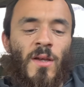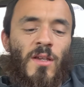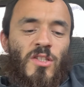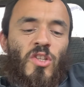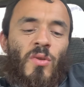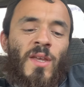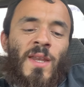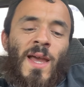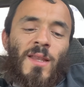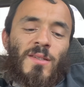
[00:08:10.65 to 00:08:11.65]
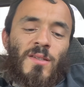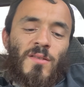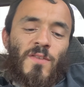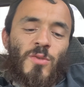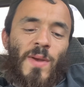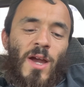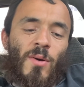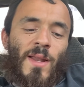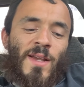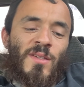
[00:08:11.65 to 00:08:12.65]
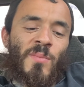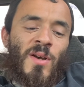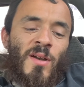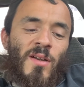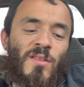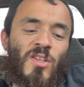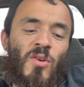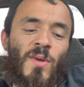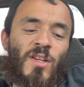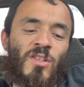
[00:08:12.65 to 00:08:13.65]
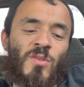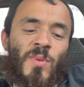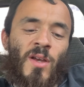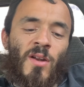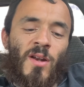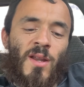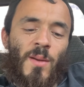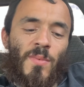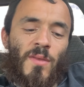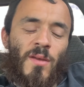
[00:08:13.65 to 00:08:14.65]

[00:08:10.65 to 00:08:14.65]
still the analysis of this power lies among considerations beyond our depth.